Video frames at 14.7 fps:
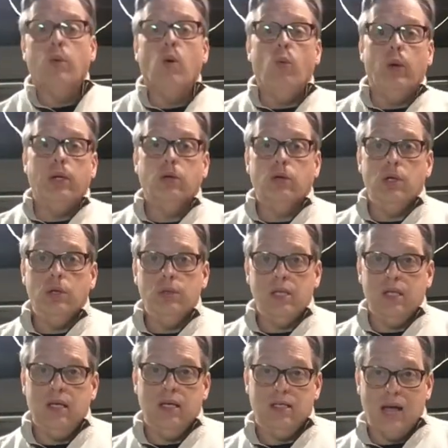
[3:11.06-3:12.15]
When you're using
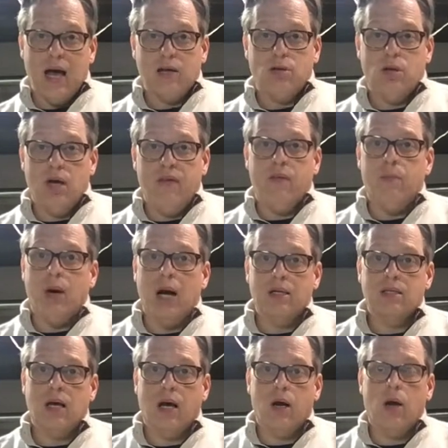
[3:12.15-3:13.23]
the X-Acto knife and box
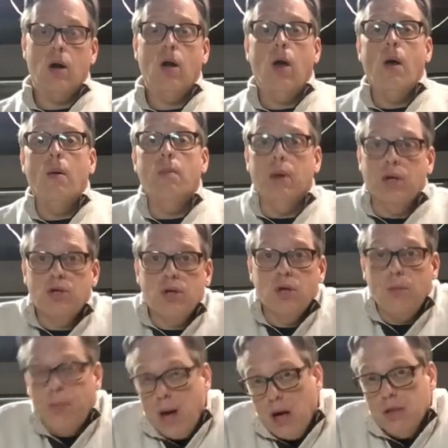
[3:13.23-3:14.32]
cutter, make sure your
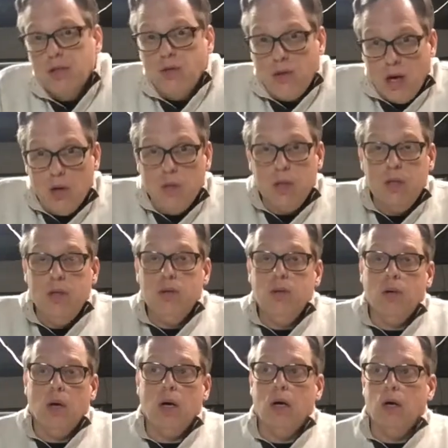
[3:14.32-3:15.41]
parents are there with you.
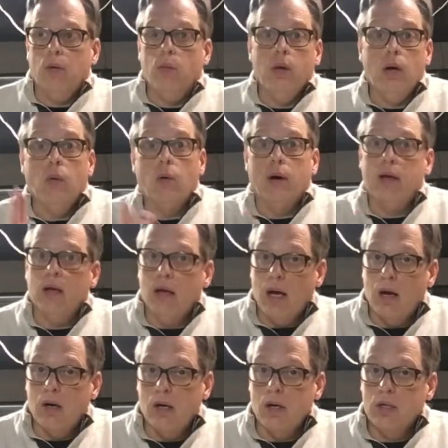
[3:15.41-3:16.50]
We don't want you to
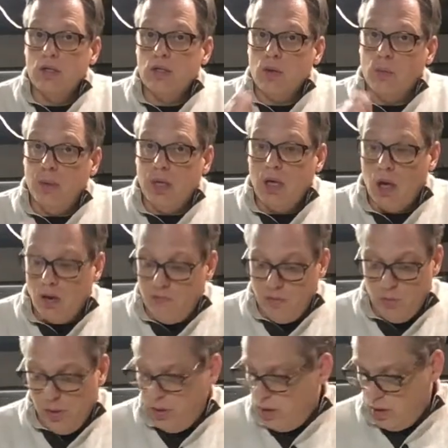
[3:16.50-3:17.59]
get hurt, so be careful
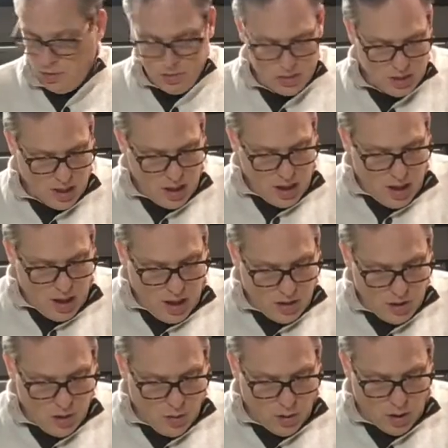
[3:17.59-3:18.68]
with those.
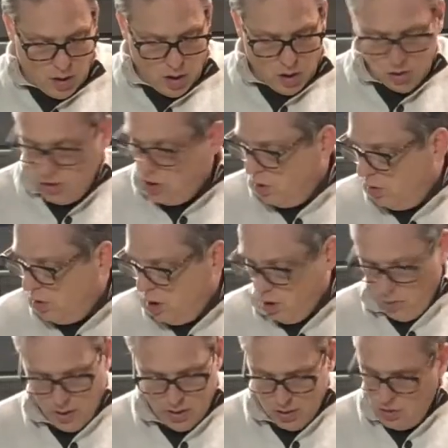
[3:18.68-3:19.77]
You are also
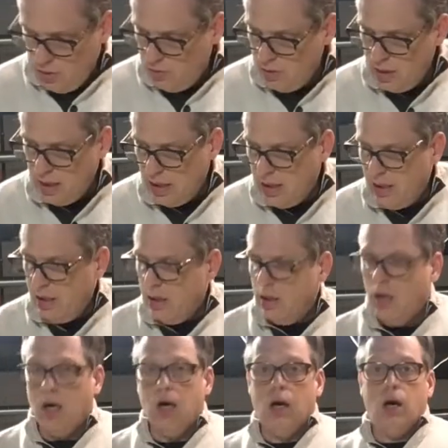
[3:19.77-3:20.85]
going to need
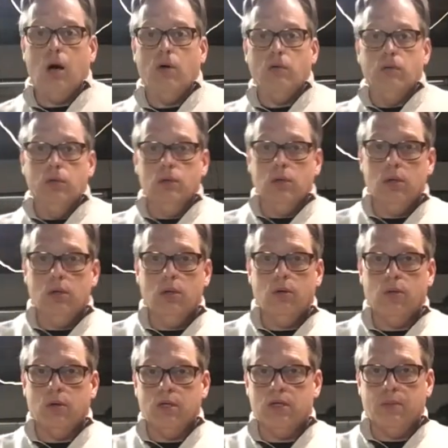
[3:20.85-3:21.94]
a ruler
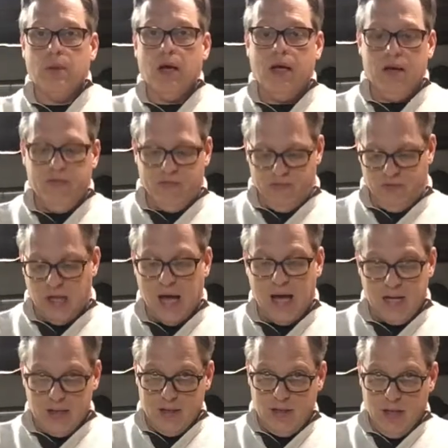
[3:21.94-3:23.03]
or some kind of
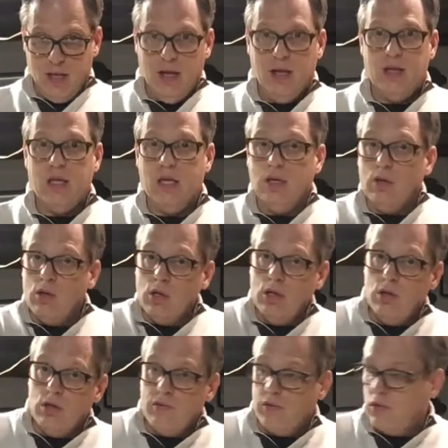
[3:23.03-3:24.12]
flat thing you can
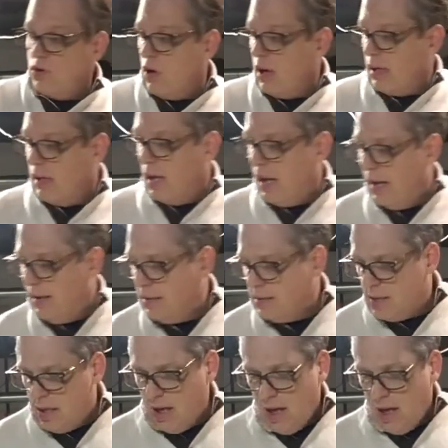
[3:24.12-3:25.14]
use for drawing lines.